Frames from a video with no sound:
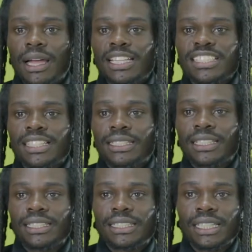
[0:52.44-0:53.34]
I started
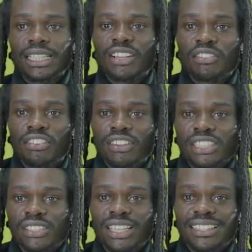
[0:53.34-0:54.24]
taking
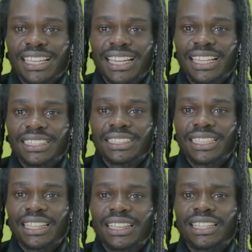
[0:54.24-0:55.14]
fashion as a career,
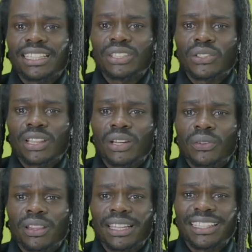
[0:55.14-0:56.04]
I think in
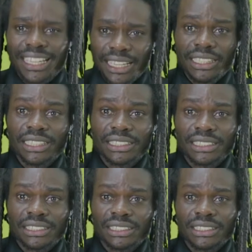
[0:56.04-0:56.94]
2010.
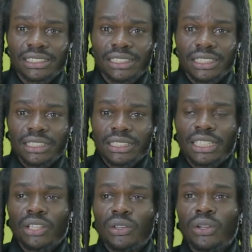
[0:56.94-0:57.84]

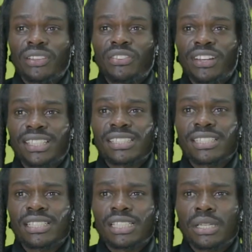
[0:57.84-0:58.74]
Yeah, you know, at
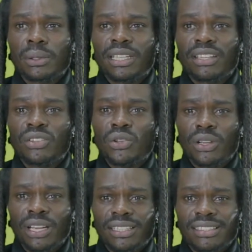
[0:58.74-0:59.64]
first you're just
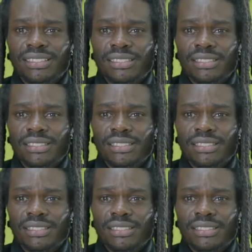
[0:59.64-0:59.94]
doing it,